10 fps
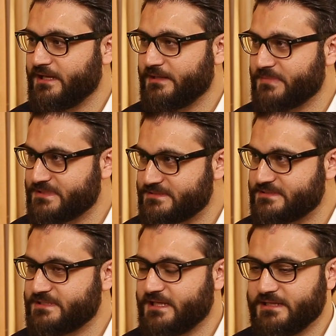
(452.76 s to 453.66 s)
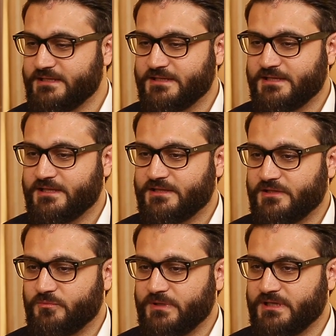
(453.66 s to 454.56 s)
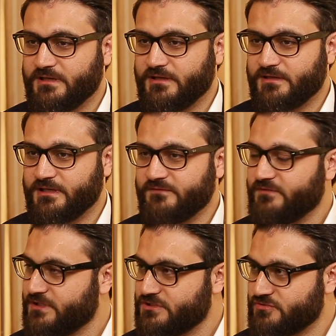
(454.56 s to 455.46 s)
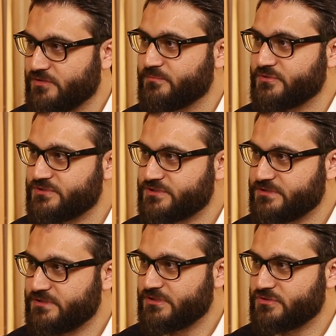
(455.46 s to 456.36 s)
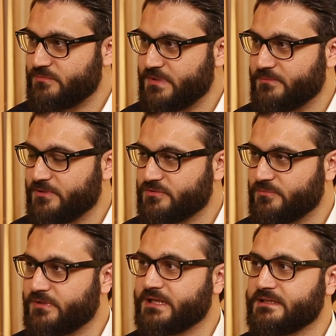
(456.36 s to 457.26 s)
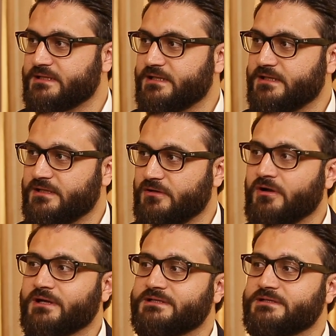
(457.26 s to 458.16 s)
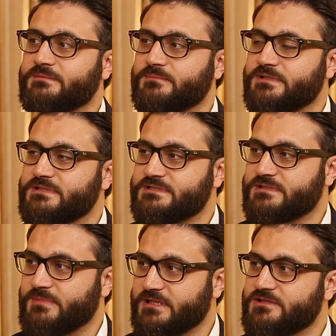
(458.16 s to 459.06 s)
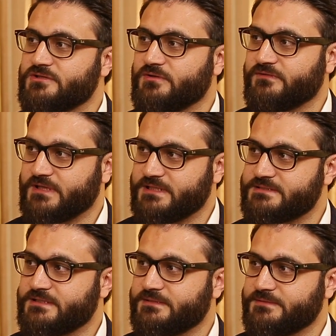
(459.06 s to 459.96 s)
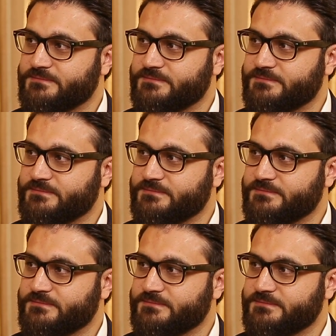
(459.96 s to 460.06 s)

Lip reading: I must say that we are in a very strong position to be able to bring long-term stability to Afghanistan.